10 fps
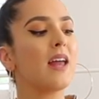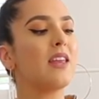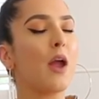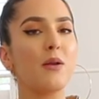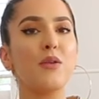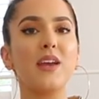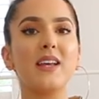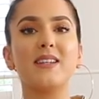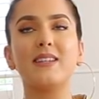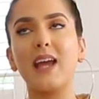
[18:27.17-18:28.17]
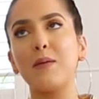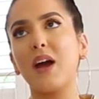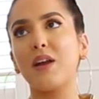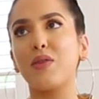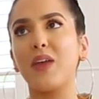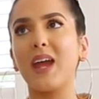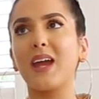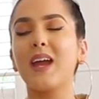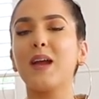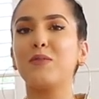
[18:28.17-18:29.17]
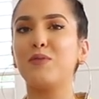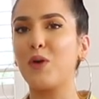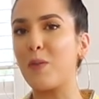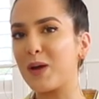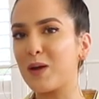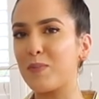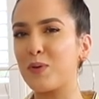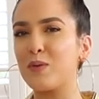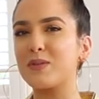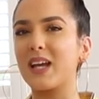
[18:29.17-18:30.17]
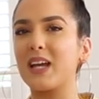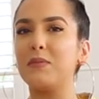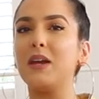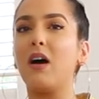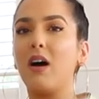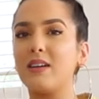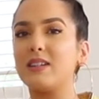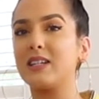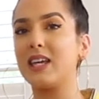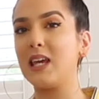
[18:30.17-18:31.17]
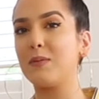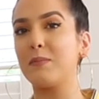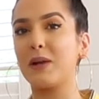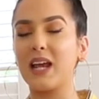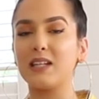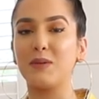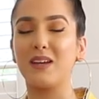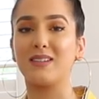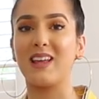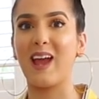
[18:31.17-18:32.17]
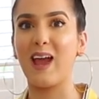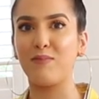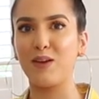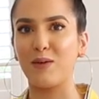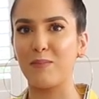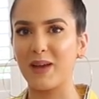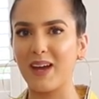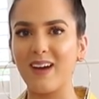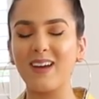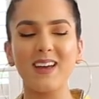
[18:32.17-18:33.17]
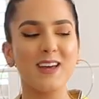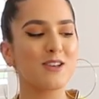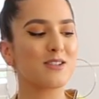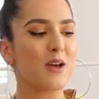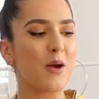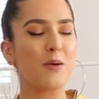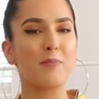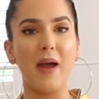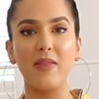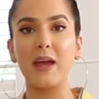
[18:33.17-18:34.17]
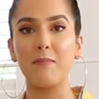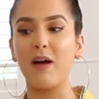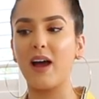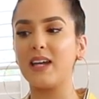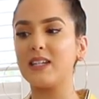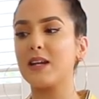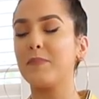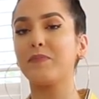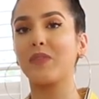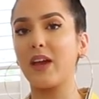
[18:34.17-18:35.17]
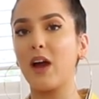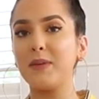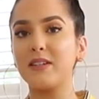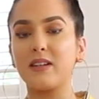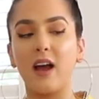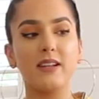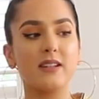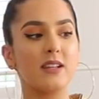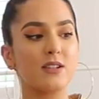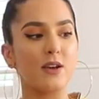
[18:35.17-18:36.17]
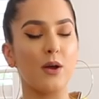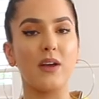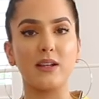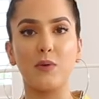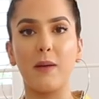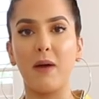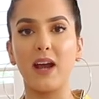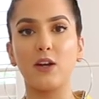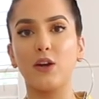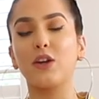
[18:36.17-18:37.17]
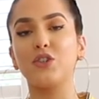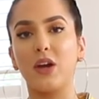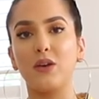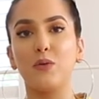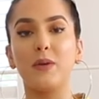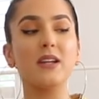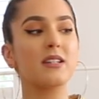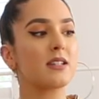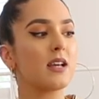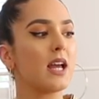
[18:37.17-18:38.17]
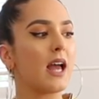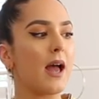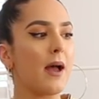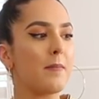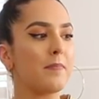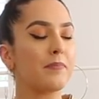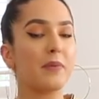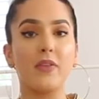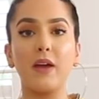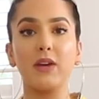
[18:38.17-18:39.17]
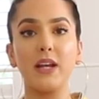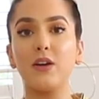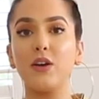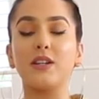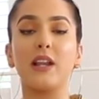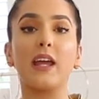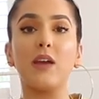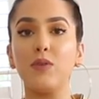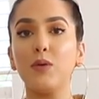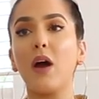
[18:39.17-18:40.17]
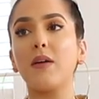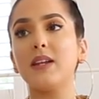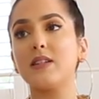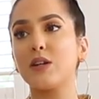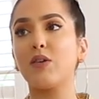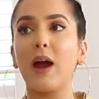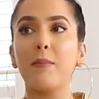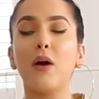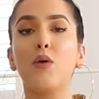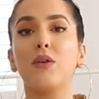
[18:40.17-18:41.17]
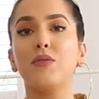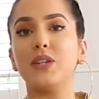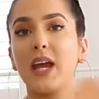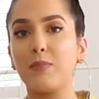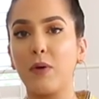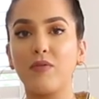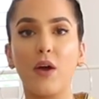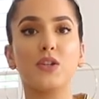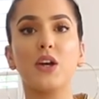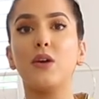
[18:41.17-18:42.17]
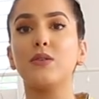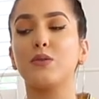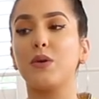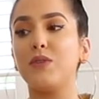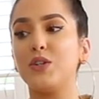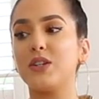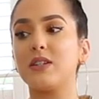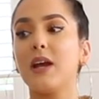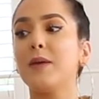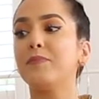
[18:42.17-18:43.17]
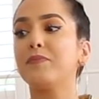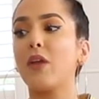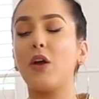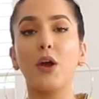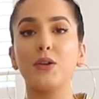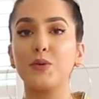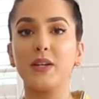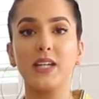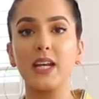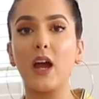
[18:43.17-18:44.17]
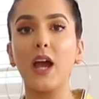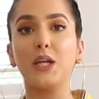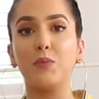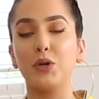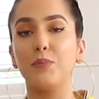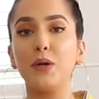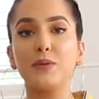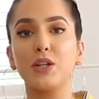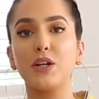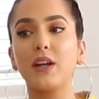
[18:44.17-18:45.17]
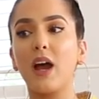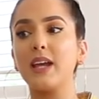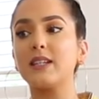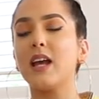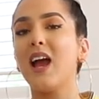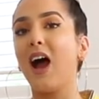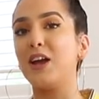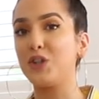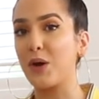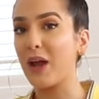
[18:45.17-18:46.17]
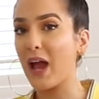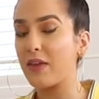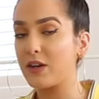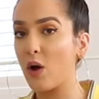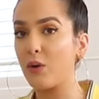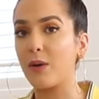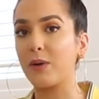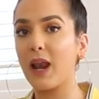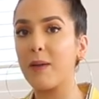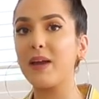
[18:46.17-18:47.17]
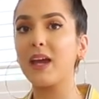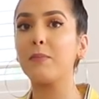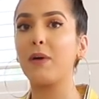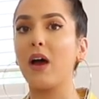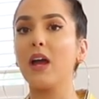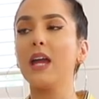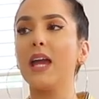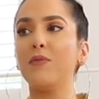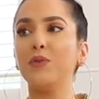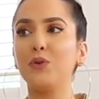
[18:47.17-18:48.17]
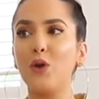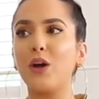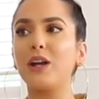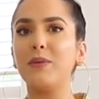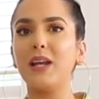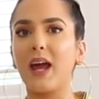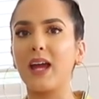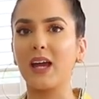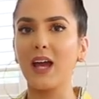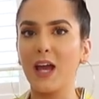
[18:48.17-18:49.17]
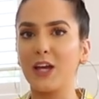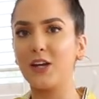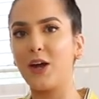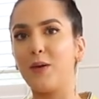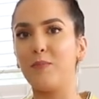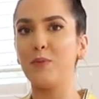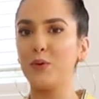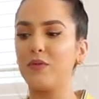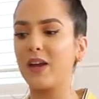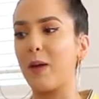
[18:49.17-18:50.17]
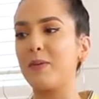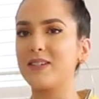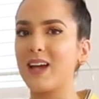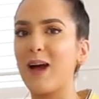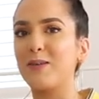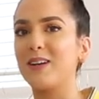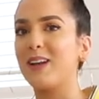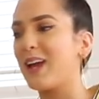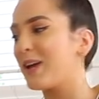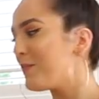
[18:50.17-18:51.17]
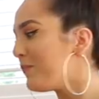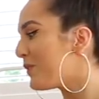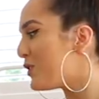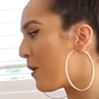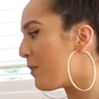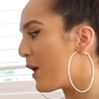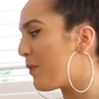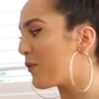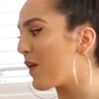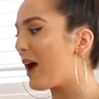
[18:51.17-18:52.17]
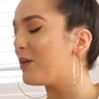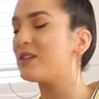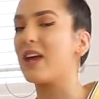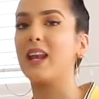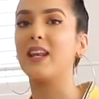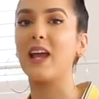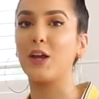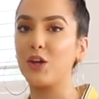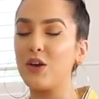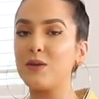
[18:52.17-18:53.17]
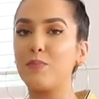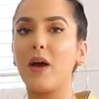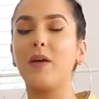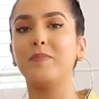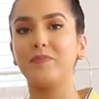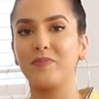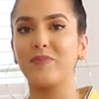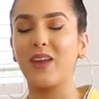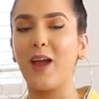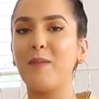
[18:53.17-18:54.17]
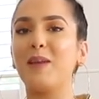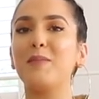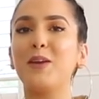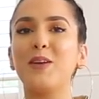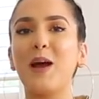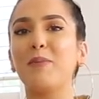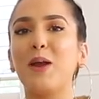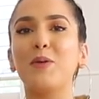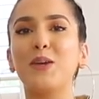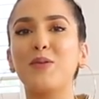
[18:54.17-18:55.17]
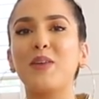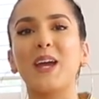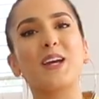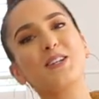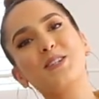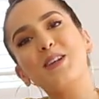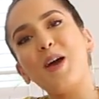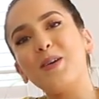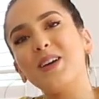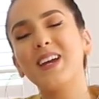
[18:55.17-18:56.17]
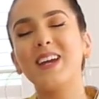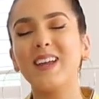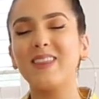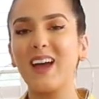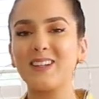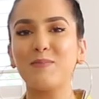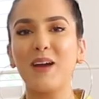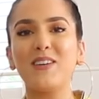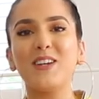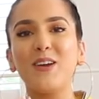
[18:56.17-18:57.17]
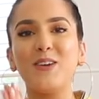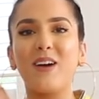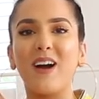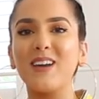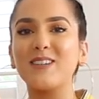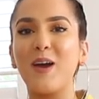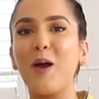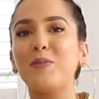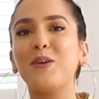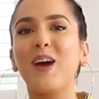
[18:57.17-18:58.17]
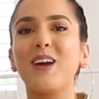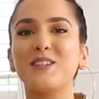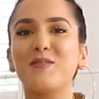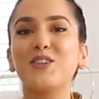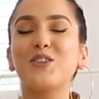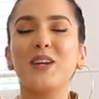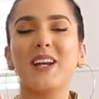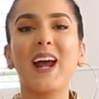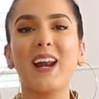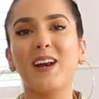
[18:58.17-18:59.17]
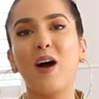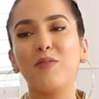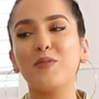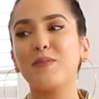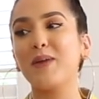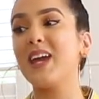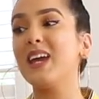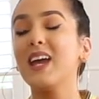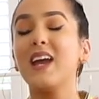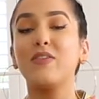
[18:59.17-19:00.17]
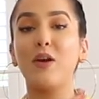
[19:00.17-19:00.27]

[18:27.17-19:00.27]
The only thing is the same kind of thing. If you've got bigger boobs, they're gonna be harder to keep in place because they're heavier and bigger. So bear that in mind. They come in sizes, so that's why mine look ginormous. But they're really good. Like if you are an Instagrammer or if you take photos or if you just are going to a dinner and you want your boobs to look nice, I don't know how they'd hold up clubbing, but if you're not gonna be like, you know, moving up and down and like jumping up around, then they're good. But let me know down below what you think. So that's my video, you guys. I hope you guys have enjoyed it and had a laugh with me.